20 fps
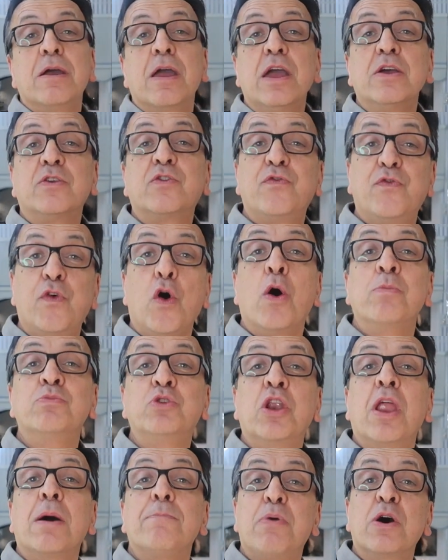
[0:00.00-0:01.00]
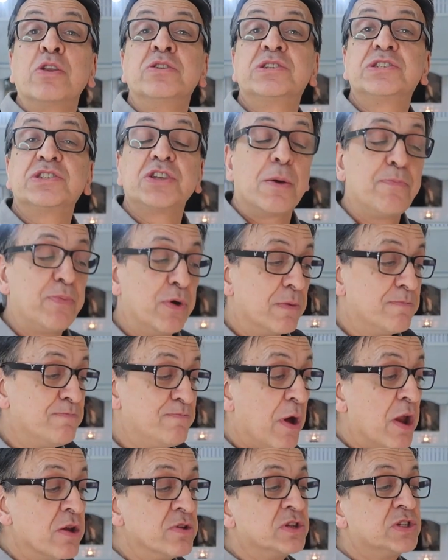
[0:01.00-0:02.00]
it's formed on a Burns supper.
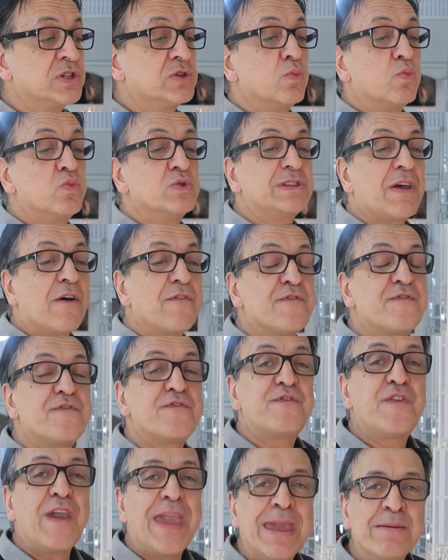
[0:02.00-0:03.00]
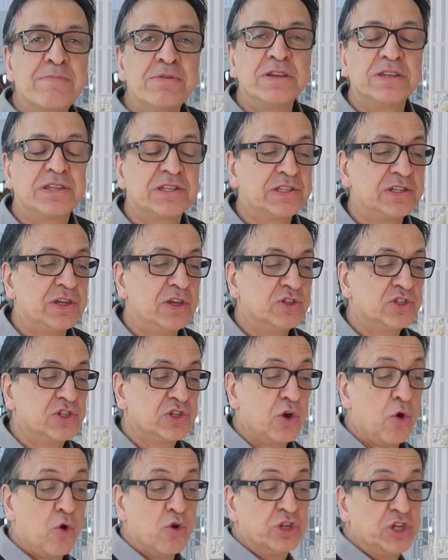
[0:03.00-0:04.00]
Burns was a famous
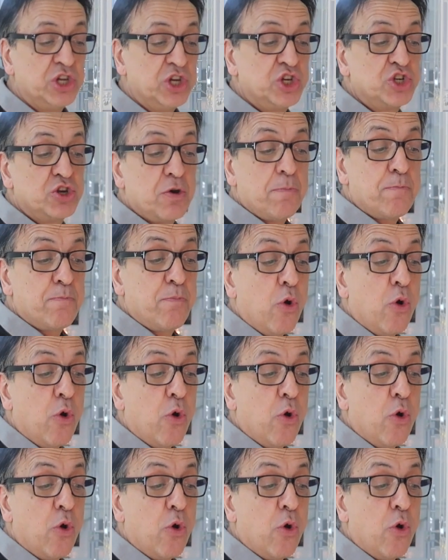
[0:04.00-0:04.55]
Scottish